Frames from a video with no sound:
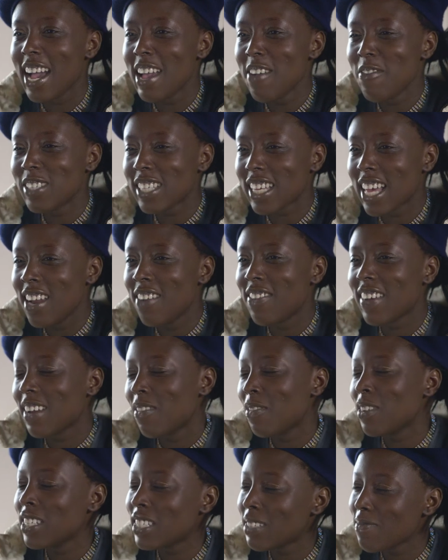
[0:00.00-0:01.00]
it was kind of like I
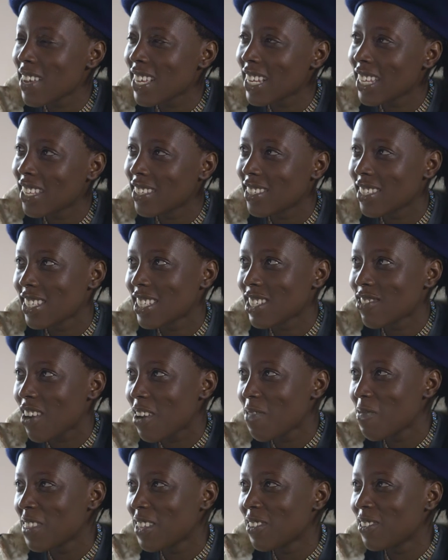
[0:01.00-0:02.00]
wanted to make like a diss
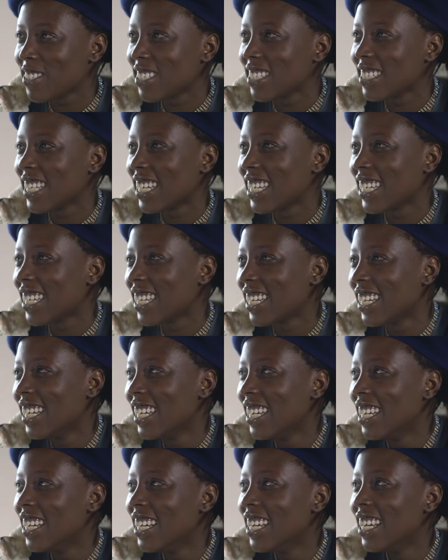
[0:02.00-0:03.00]
track, but also like
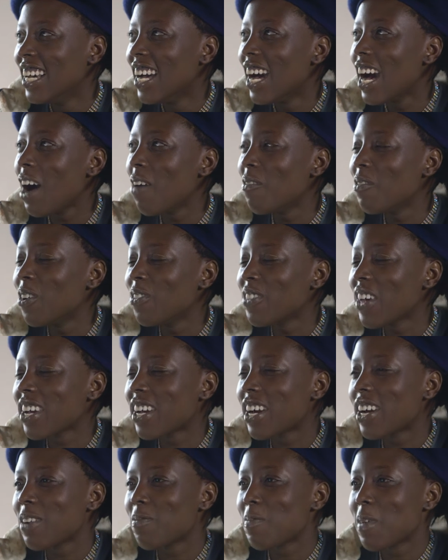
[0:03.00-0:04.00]
I'm not that
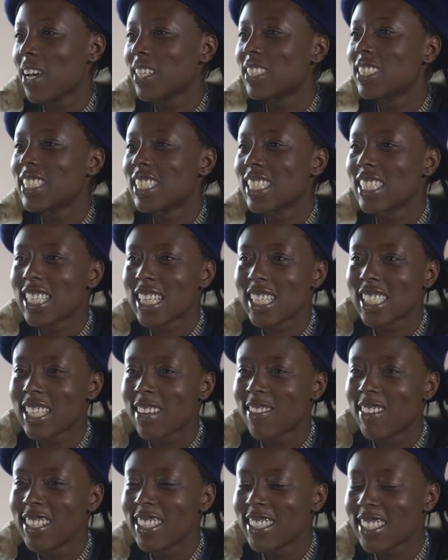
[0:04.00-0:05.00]
kind of person to diss
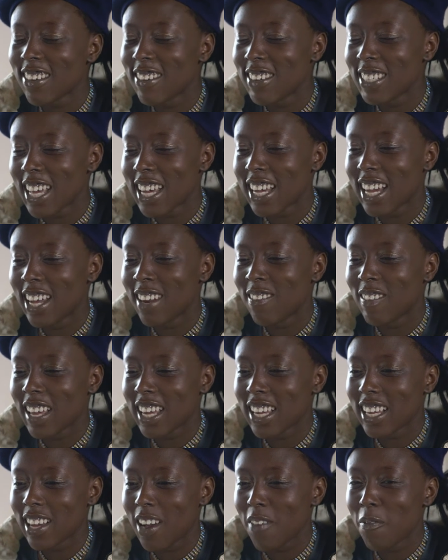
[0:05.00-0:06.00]
someone, so it was like kind of
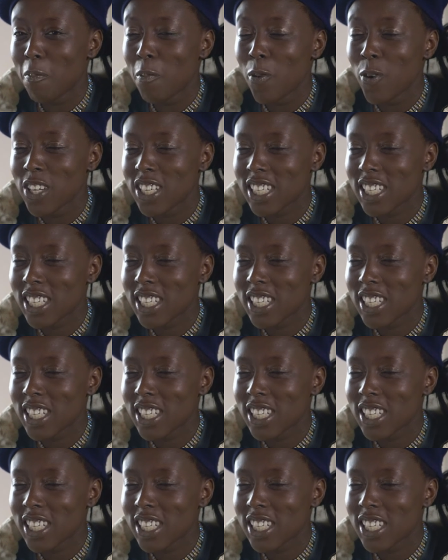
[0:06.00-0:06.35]
like I'm more